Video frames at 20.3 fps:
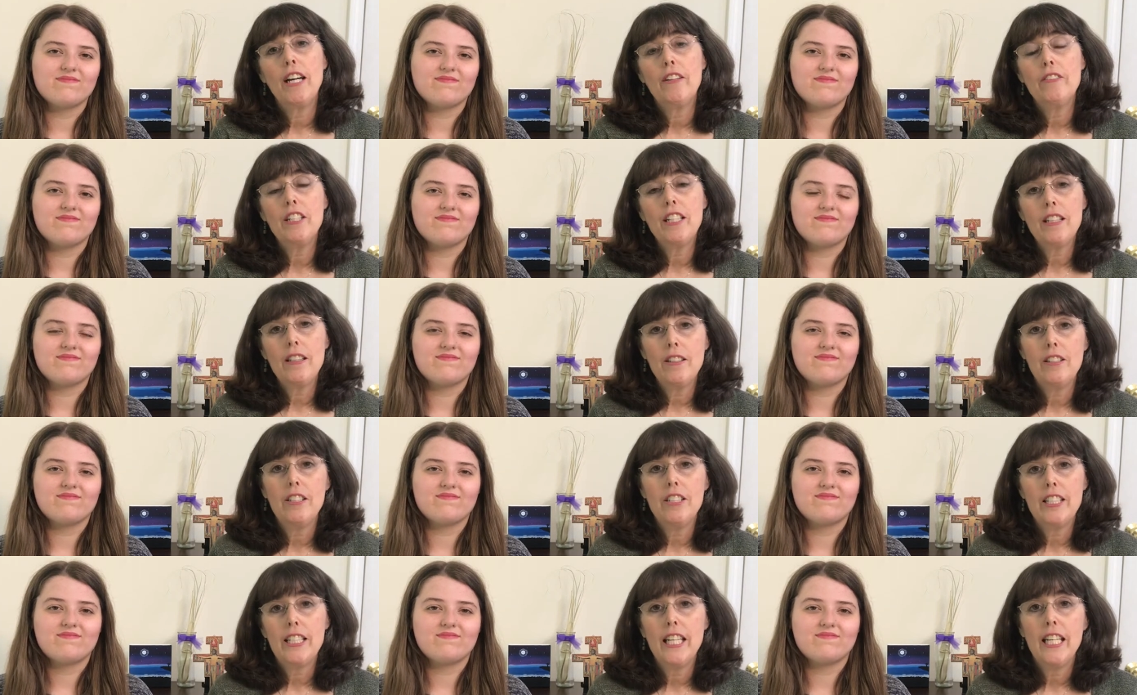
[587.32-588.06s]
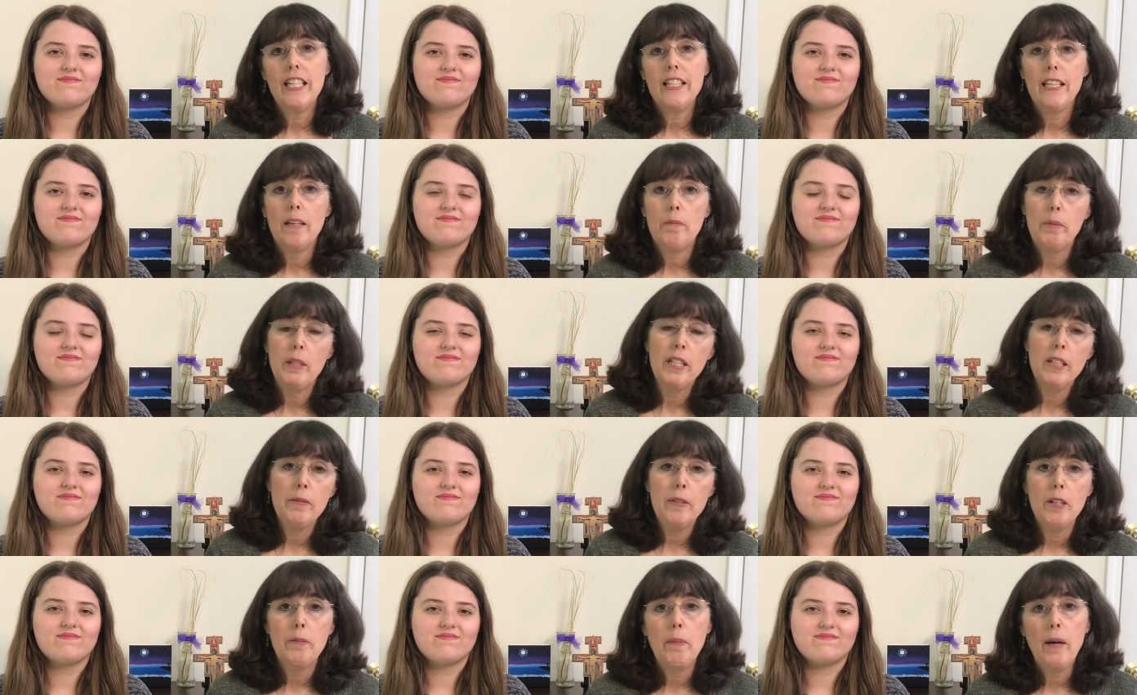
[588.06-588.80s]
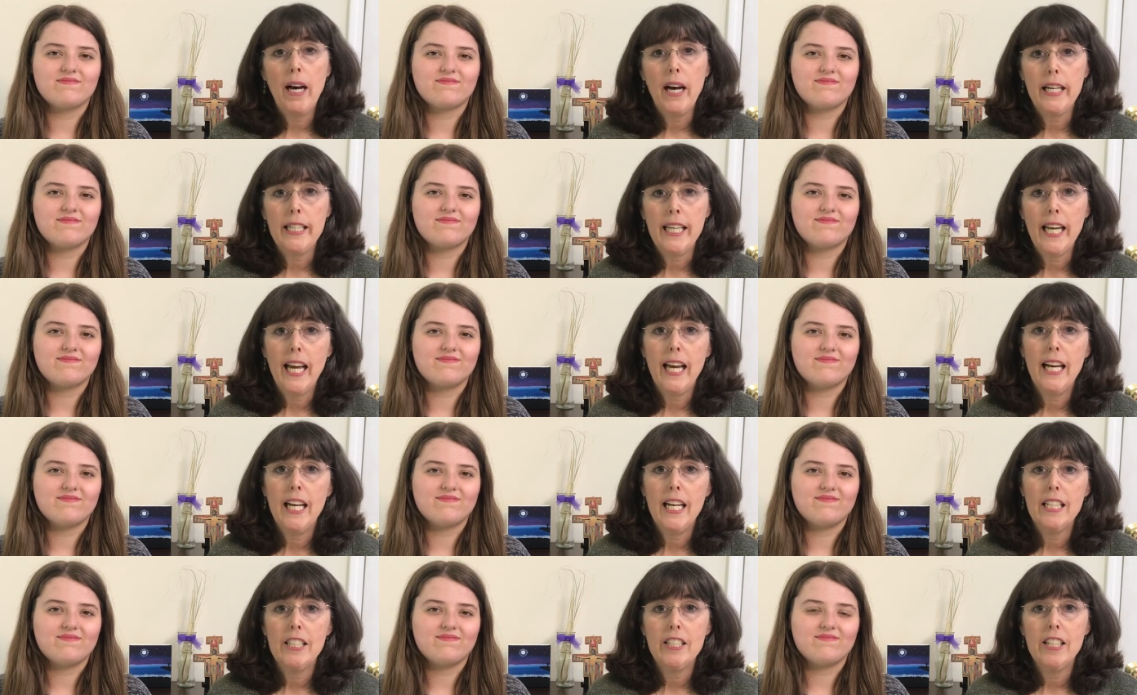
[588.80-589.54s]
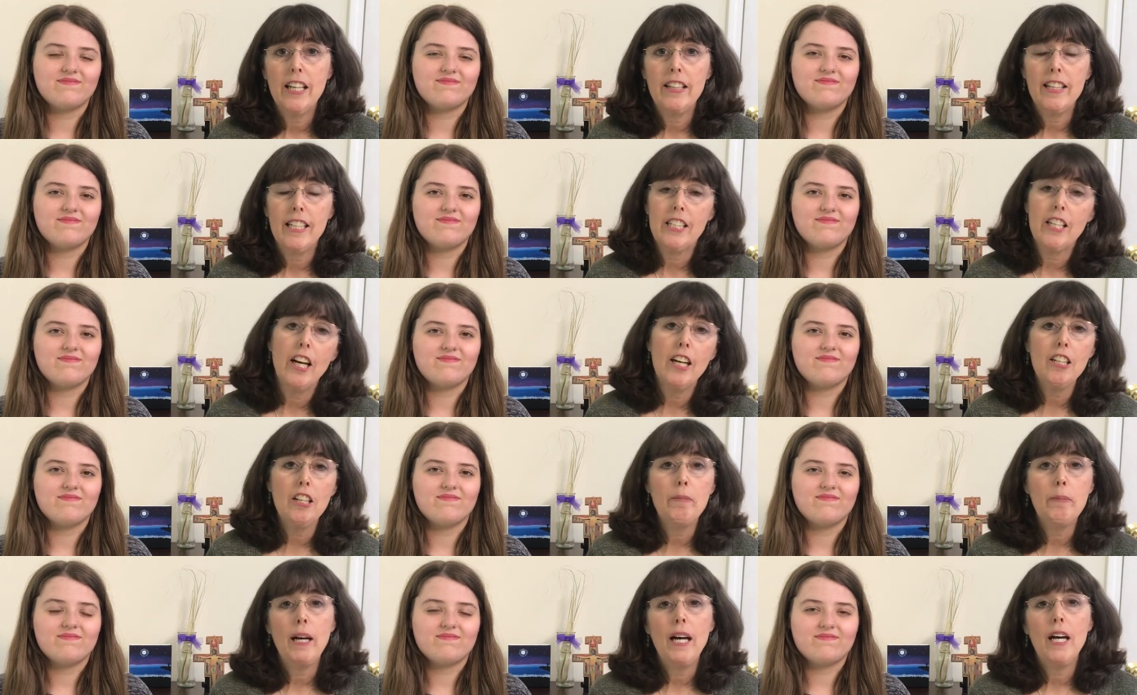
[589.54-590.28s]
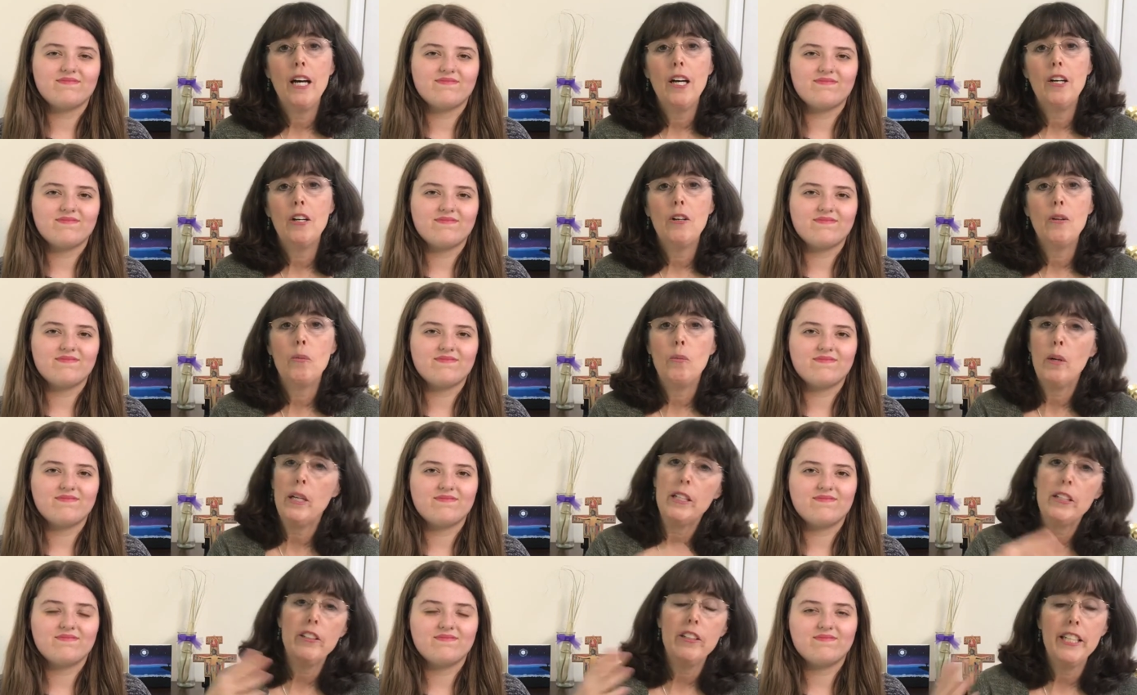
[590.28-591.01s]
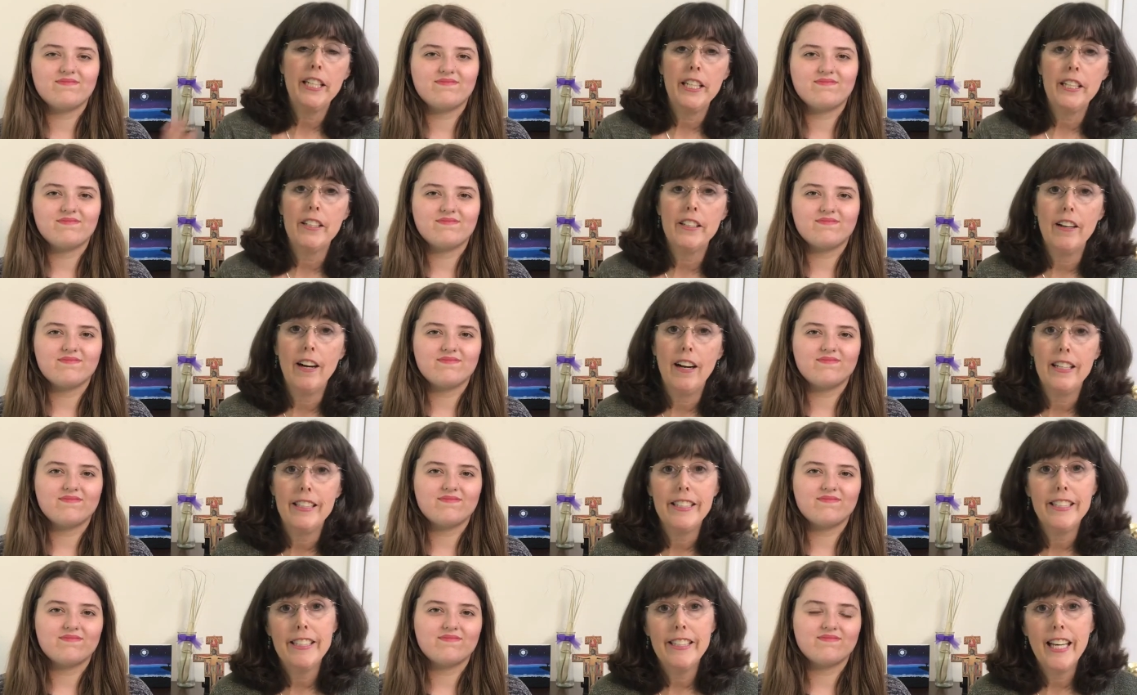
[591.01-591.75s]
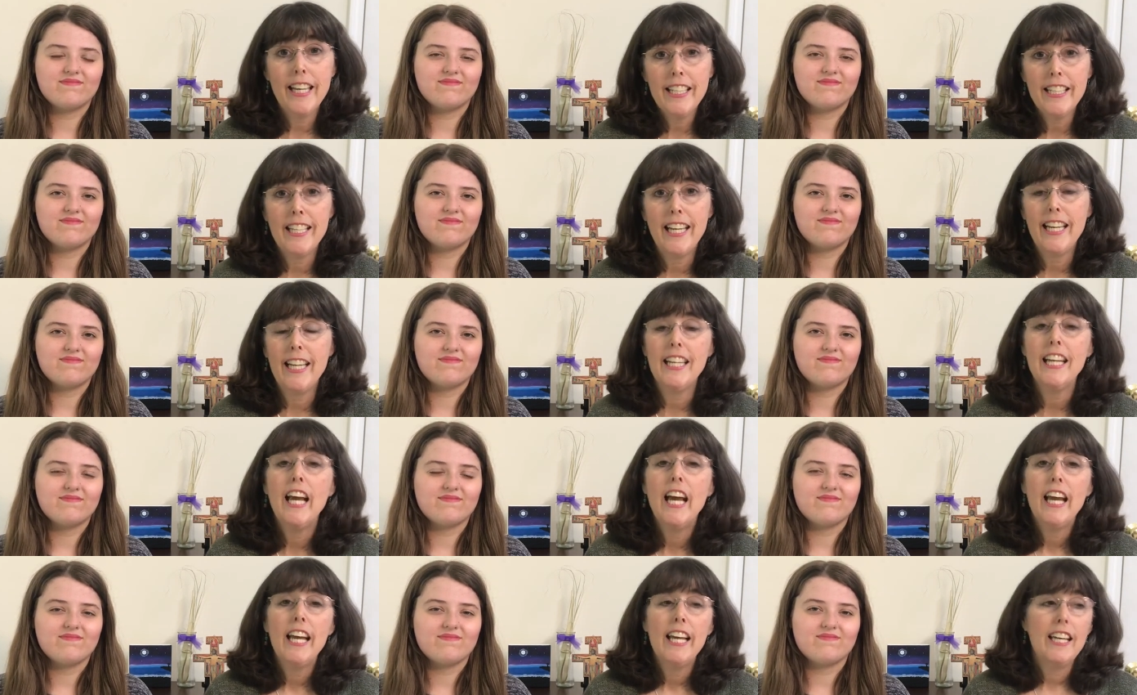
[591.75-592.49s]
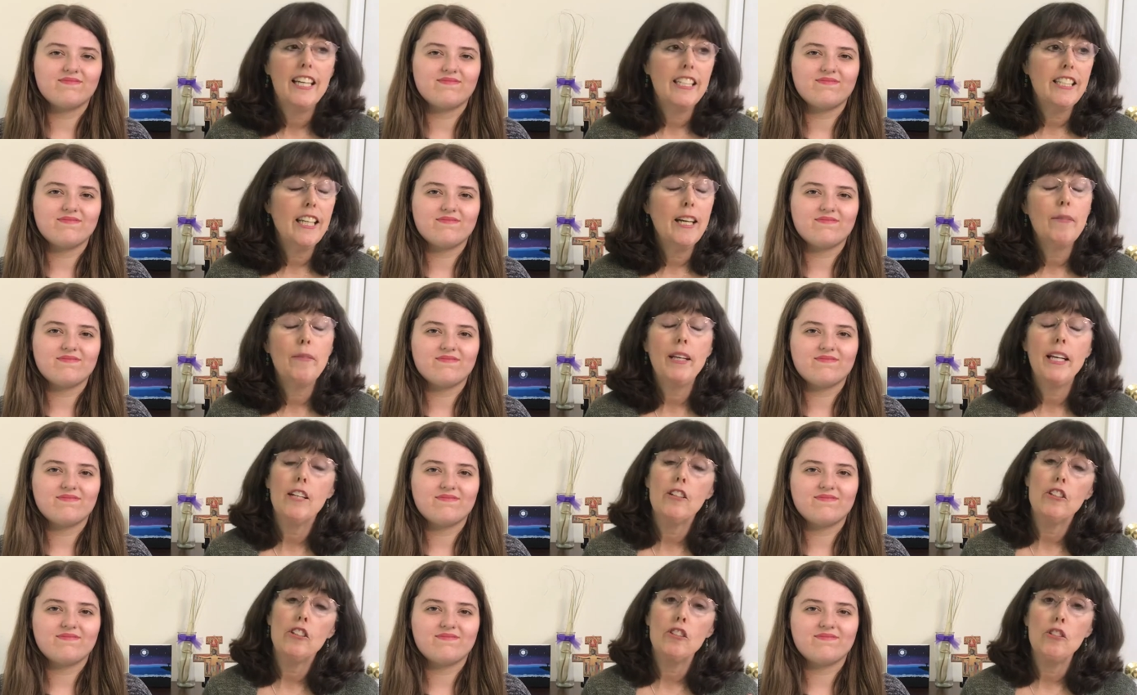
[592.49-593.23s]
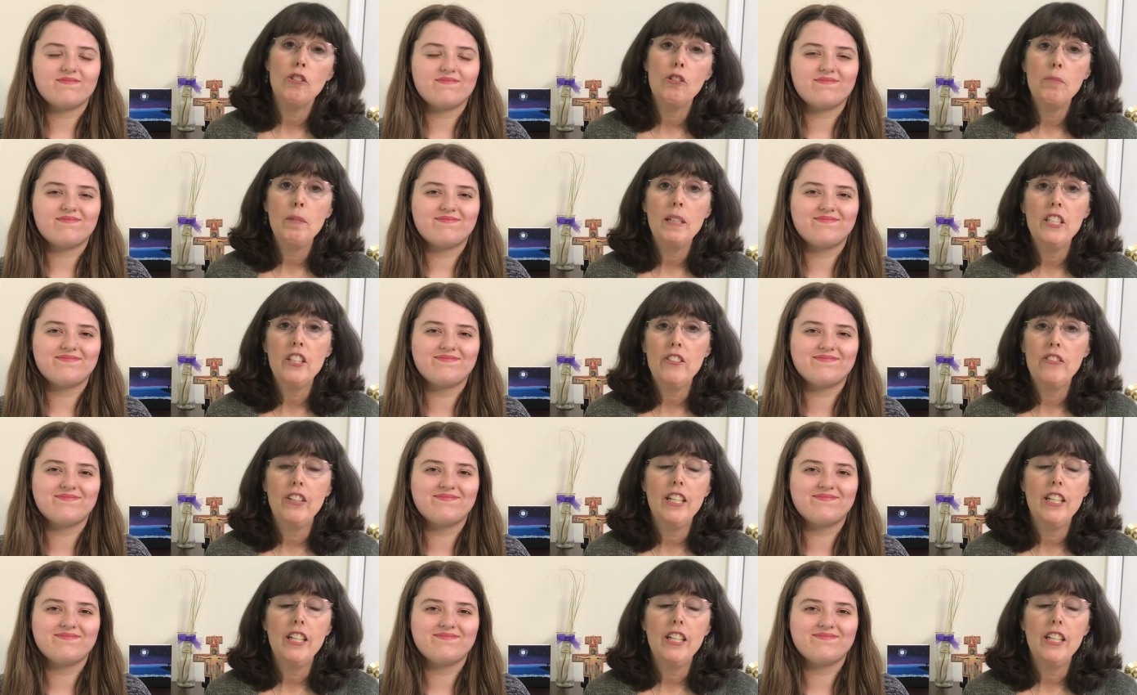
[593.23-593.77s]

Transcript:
Speaker 1: every Thursday they put up their podcast and they talk about what you'll hear on Sunday, except they're so much